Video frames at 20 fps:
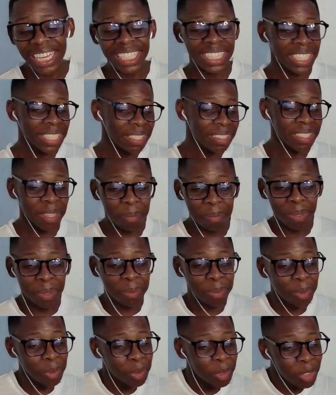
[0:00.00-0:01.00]
There's still some
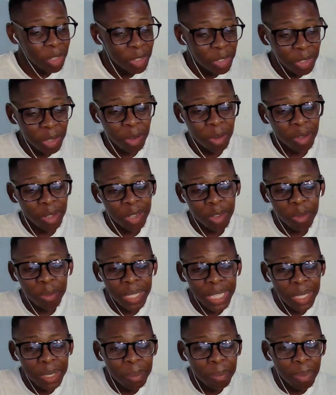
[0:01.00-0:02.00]
people who know who'll
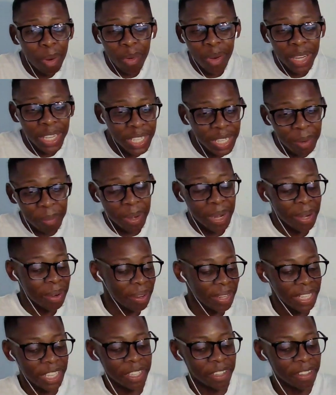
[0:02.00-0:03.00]
be poking the
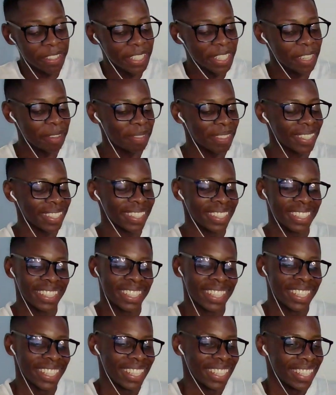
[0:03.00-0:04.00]
bear here and there, but
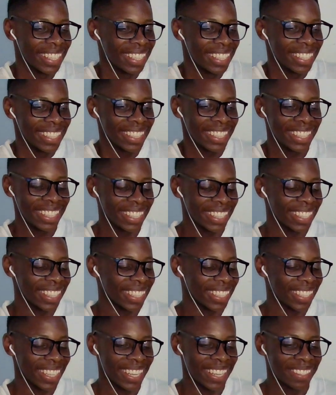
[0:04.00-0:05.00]

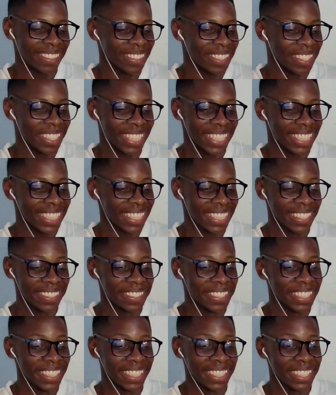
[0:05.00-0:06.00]
I don't know.
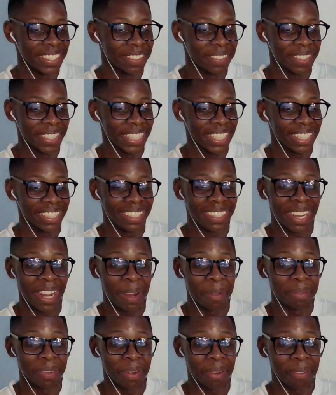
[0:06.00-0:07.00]
Considering the way
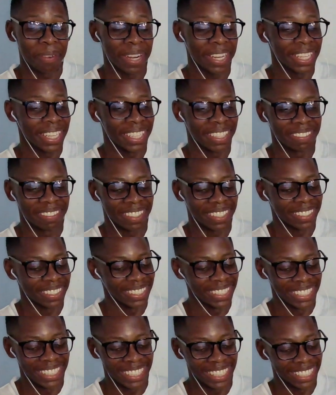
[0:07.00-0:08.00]
times are right now, bro.
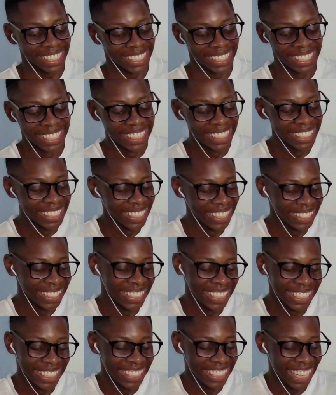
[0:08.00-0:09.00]
Yeah,
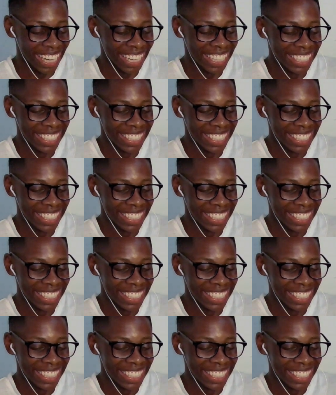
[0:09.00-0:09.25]
these guys.